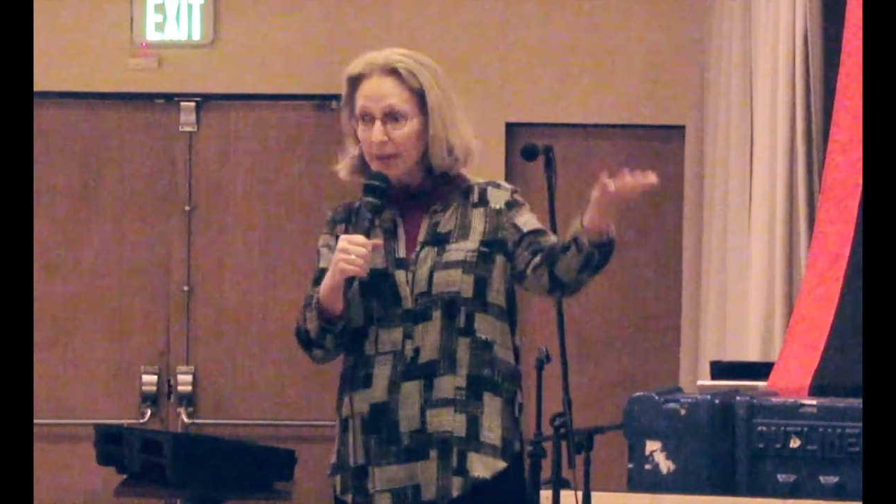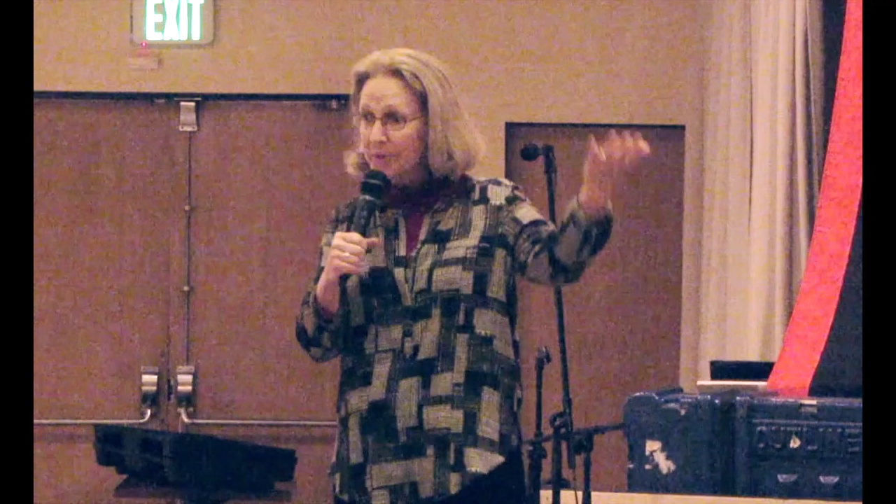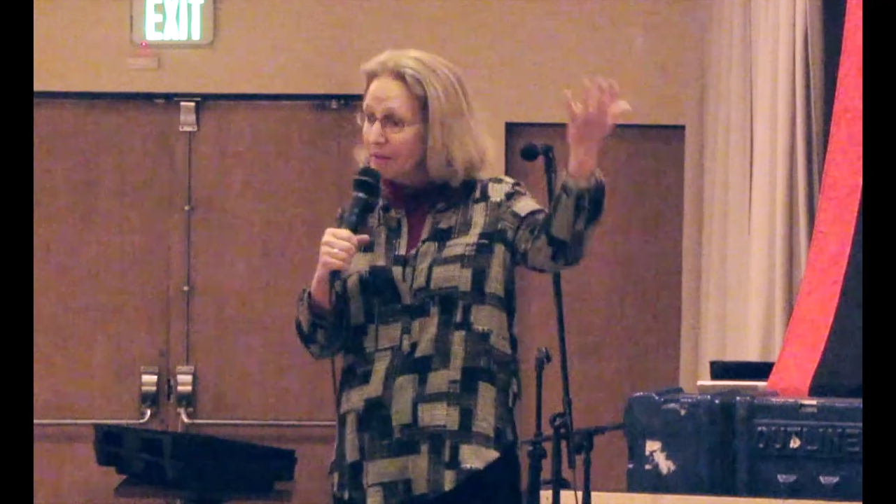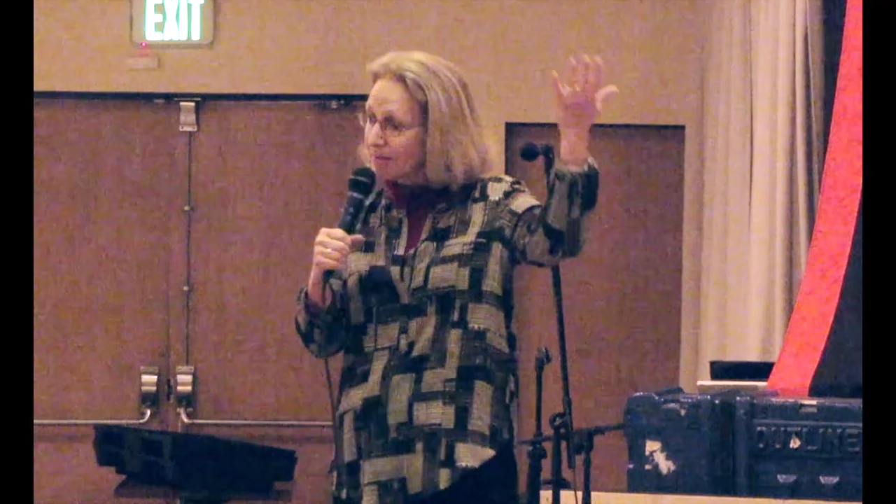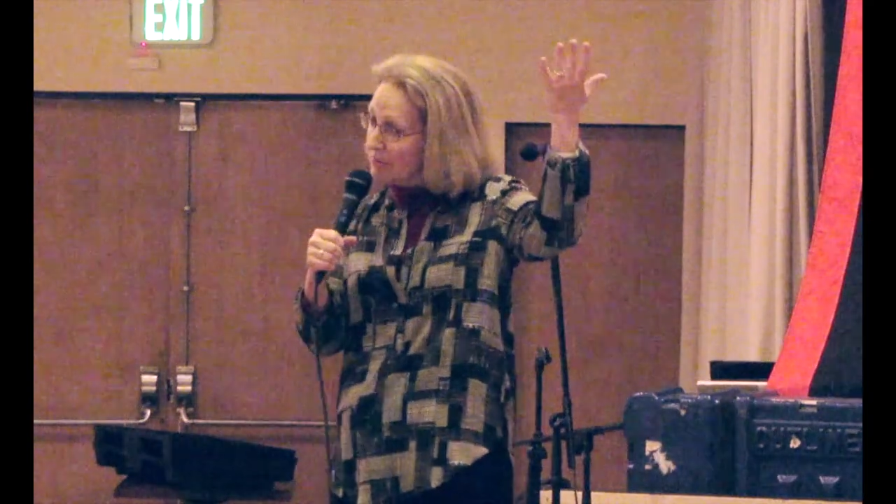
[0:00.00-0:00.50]
I
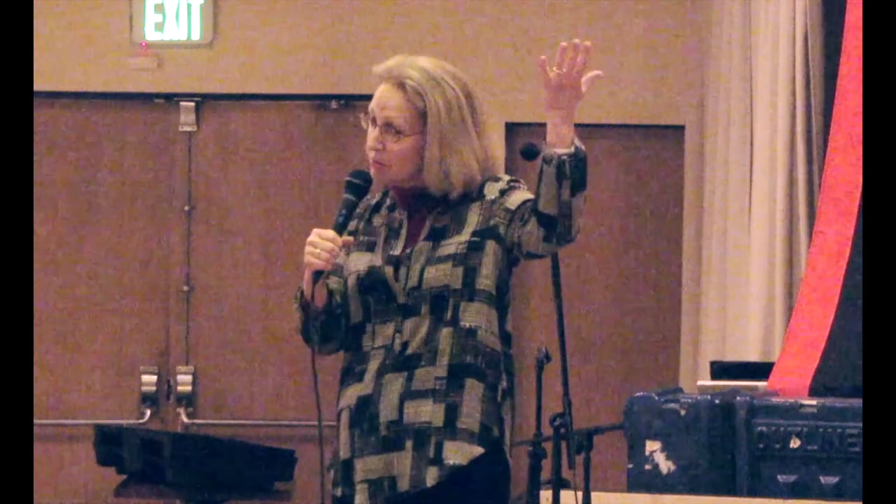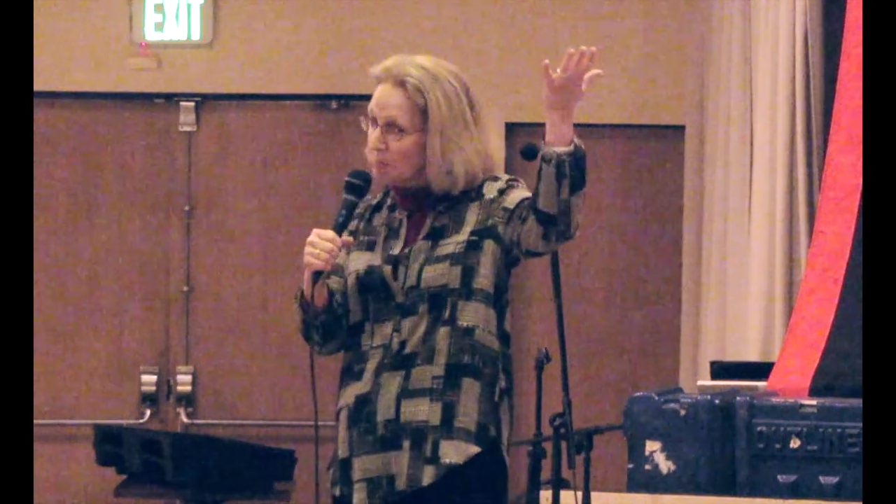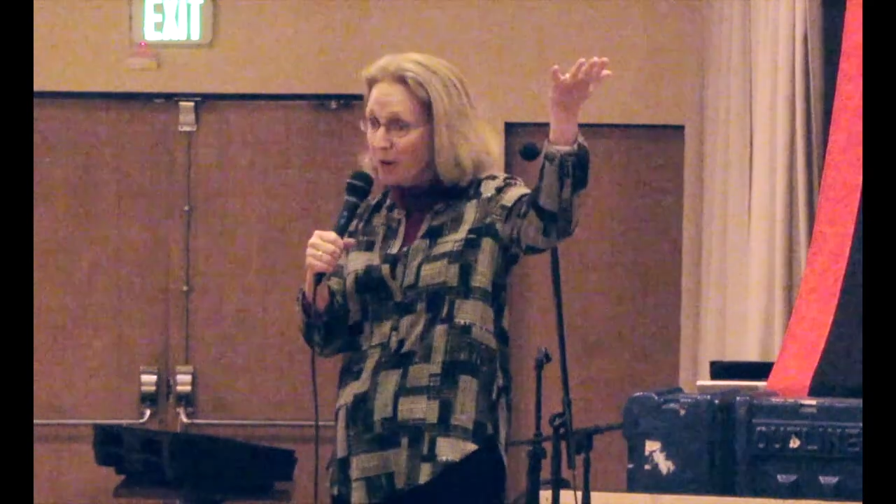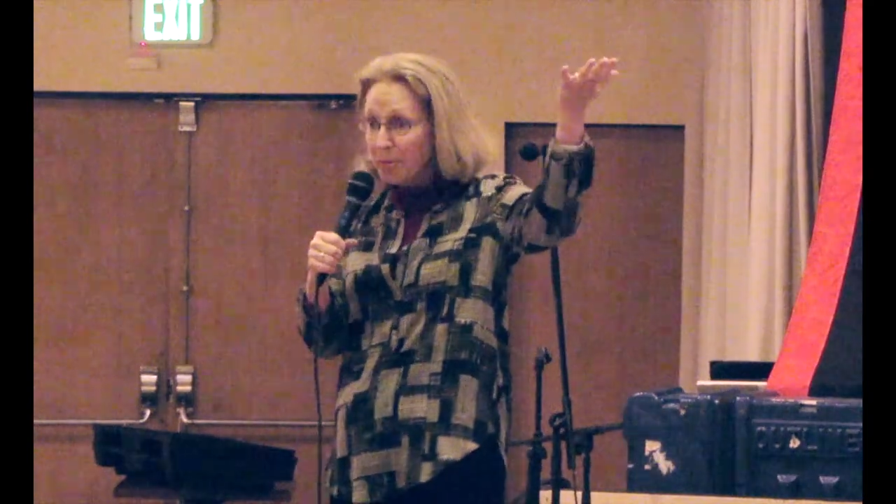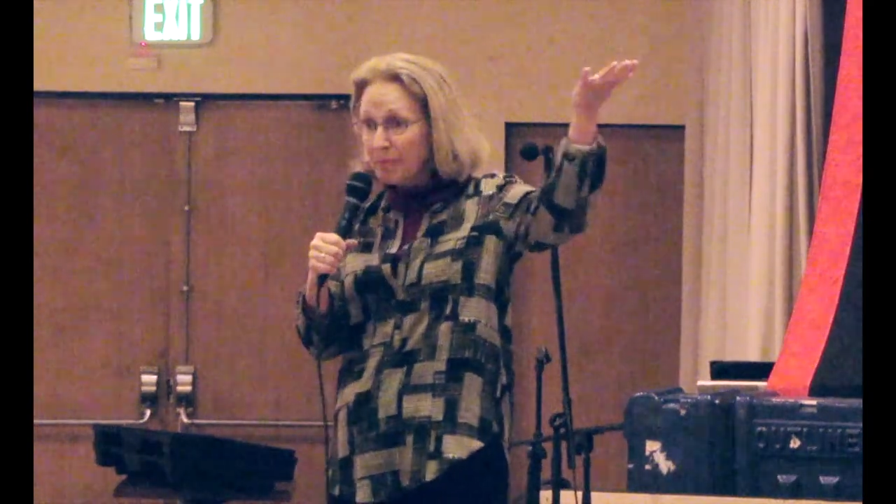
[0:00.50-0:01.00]
mean,
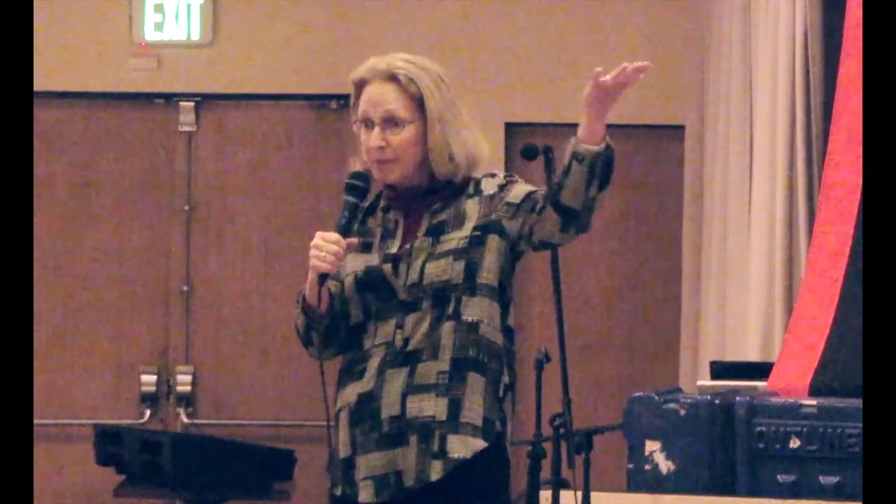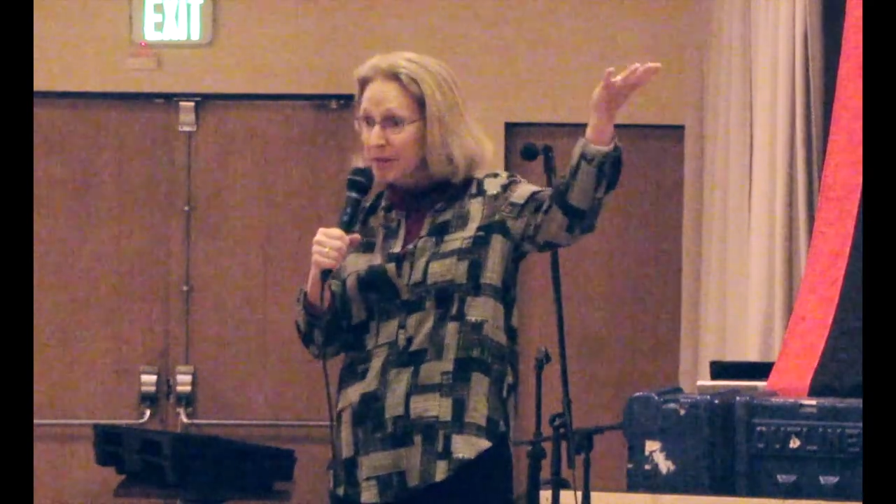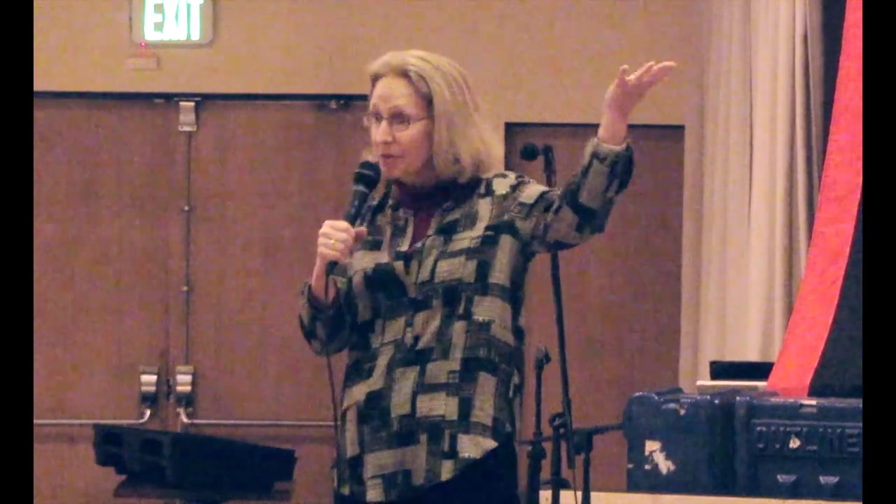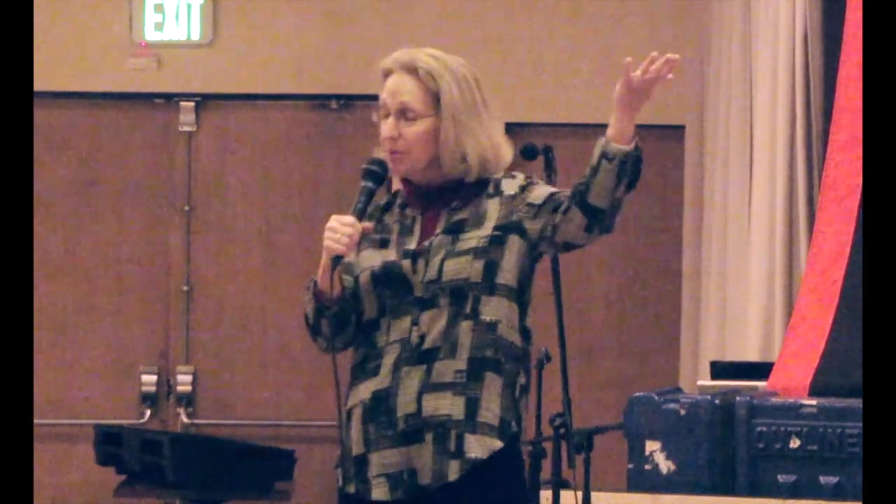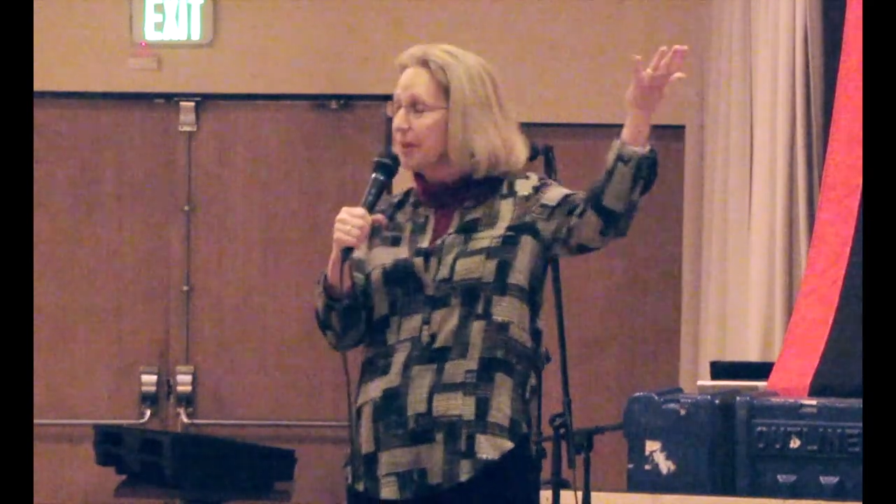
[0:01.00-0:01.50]
you
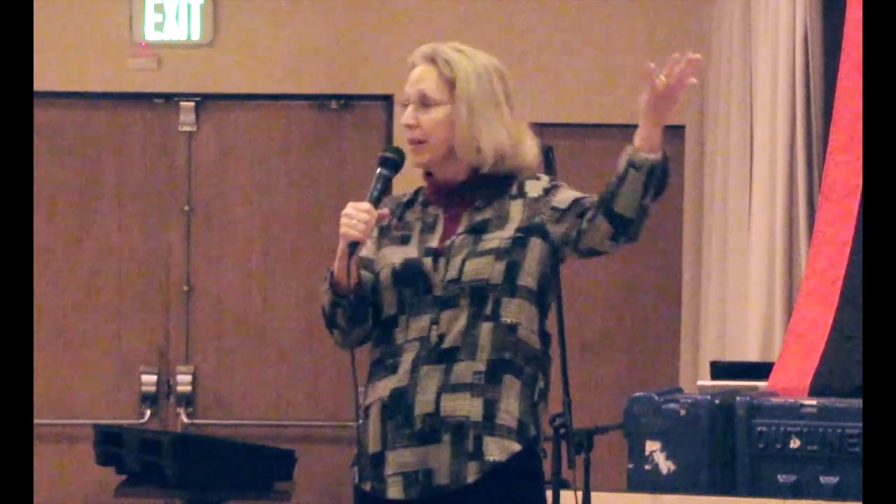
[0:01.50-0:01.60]
probably knew